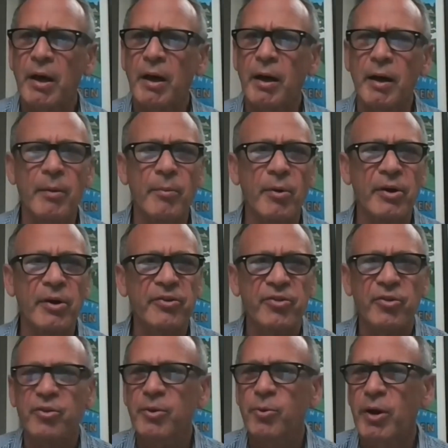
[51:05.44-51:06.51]

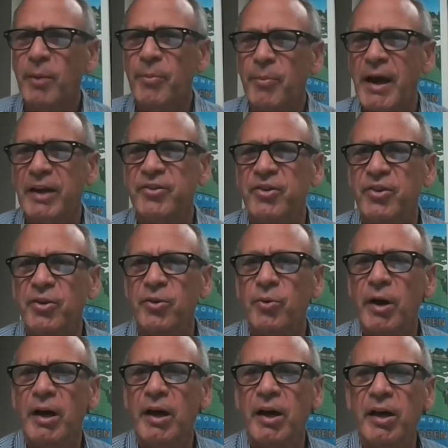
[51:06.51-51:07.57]
So Lee, we'll come back to you.